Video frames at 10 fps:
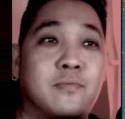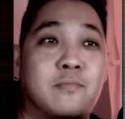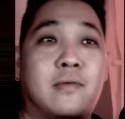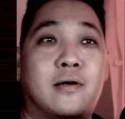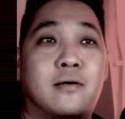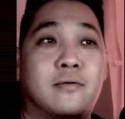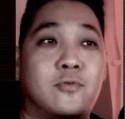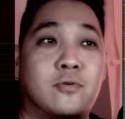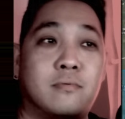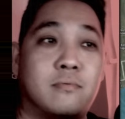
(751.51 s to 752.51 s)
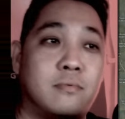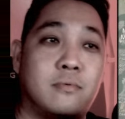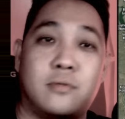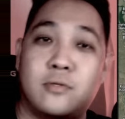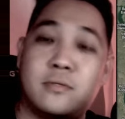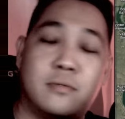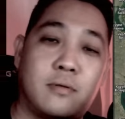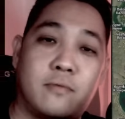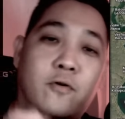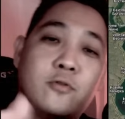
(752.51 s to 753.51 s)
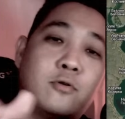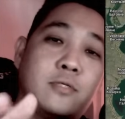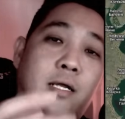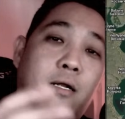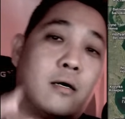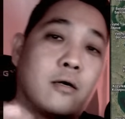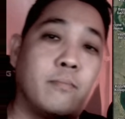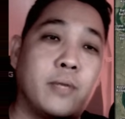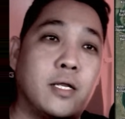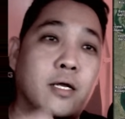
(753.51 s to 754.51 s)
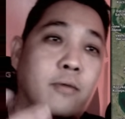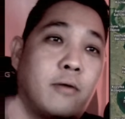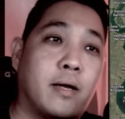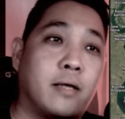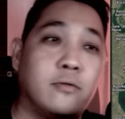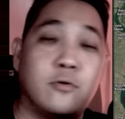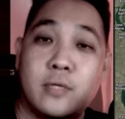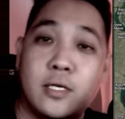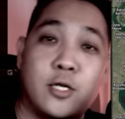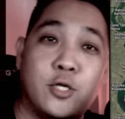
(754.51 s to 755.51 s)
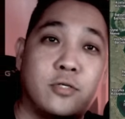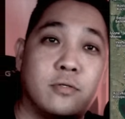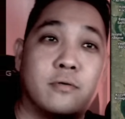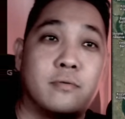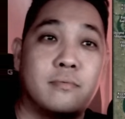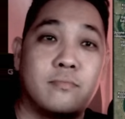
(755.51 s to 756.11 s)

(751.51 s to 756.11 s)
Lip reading: So for those that are complaining about my English, can